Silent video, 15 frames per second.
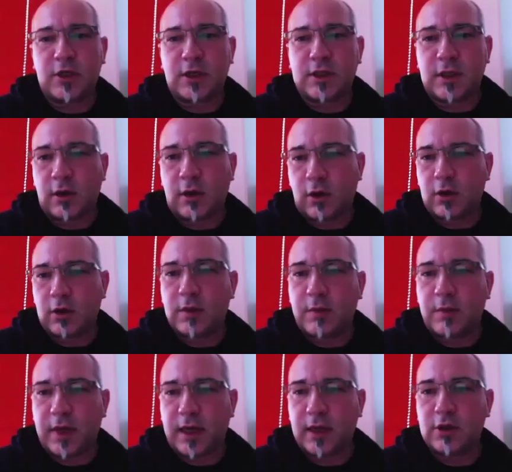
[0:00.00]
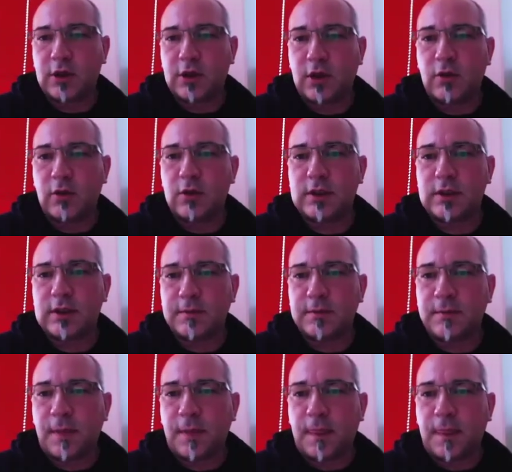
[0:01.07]
how long the page loads.
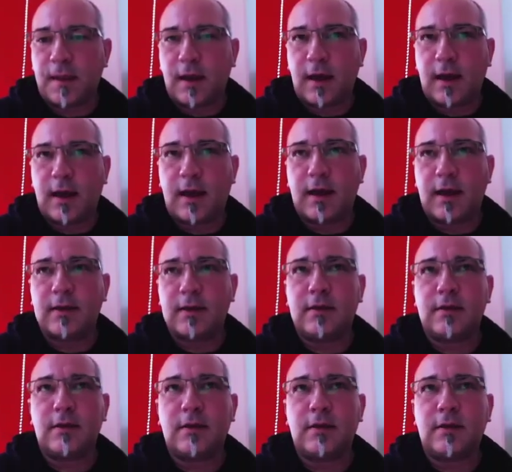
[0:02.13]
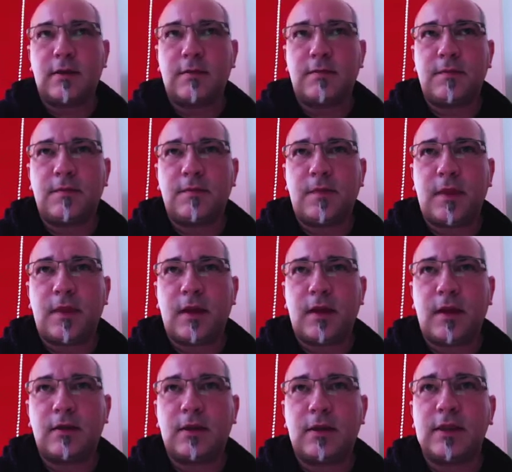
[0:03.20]
And
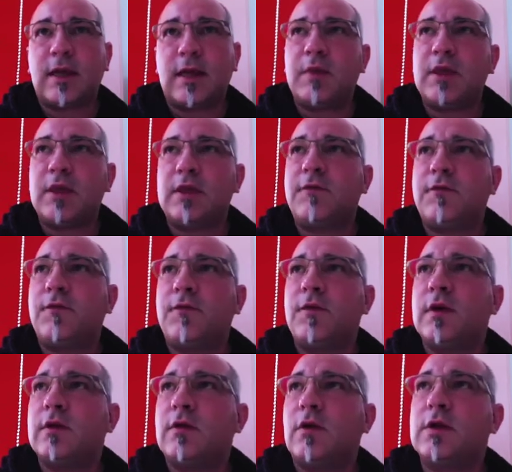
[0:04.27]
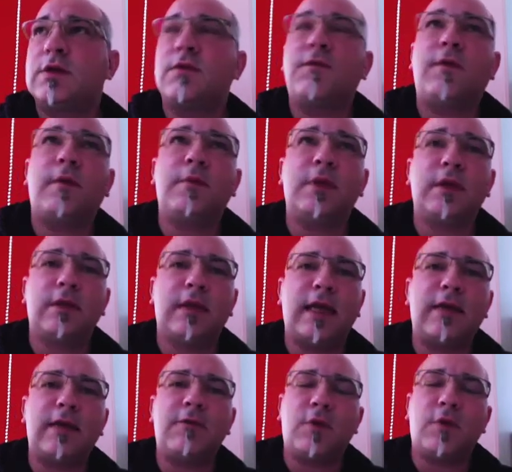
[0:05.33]
this can be different also from the
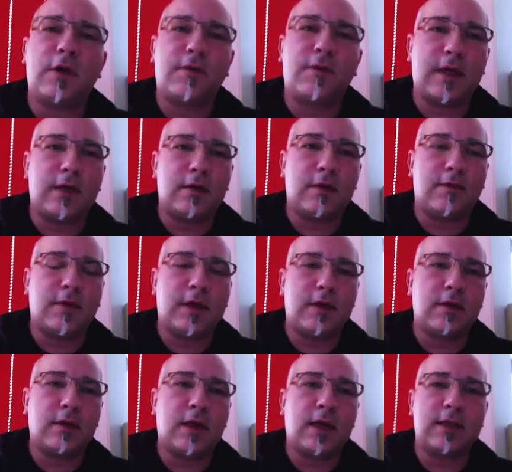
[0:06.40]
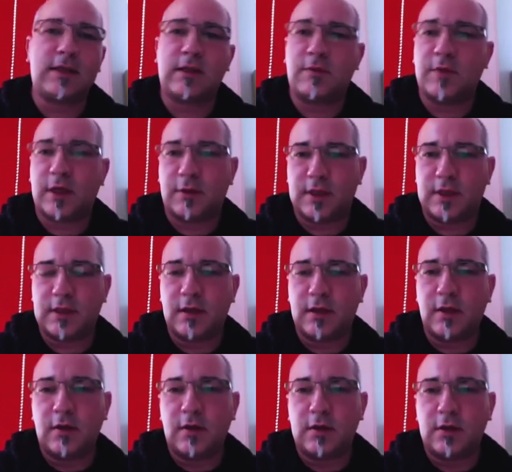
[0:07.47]
network where the customer is.
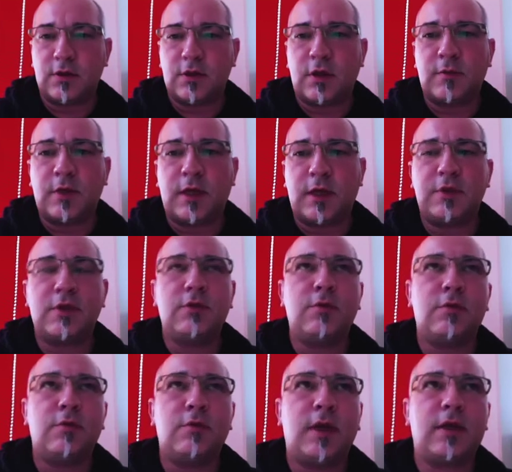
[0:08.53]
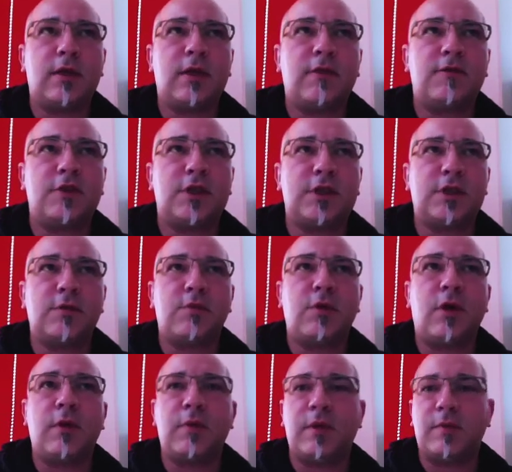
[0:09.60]
So sometimes you might have just a
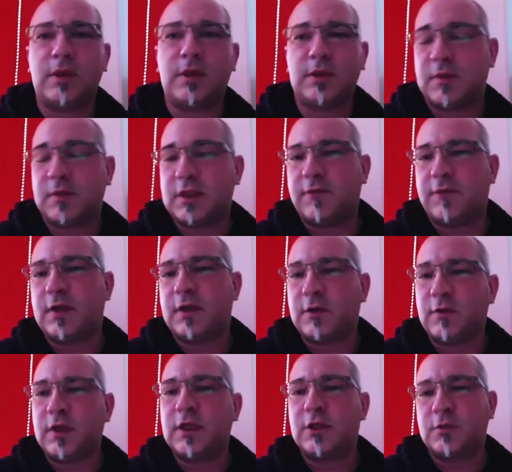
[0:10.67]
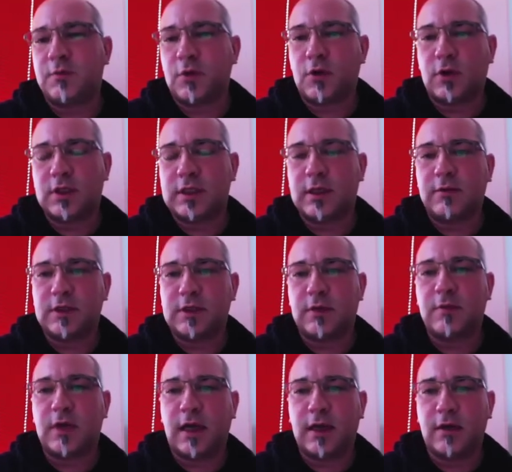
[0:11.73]
problem in a specific region because there is some
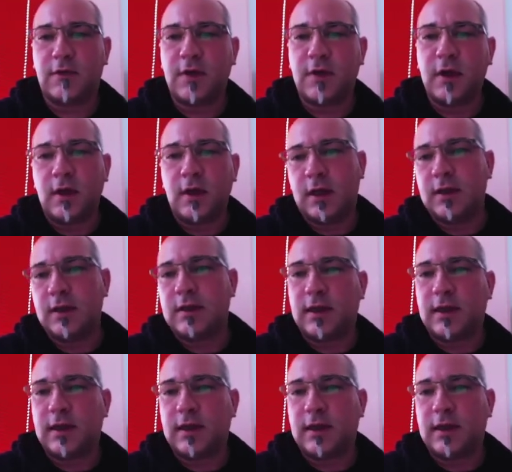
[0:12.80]
kind of internet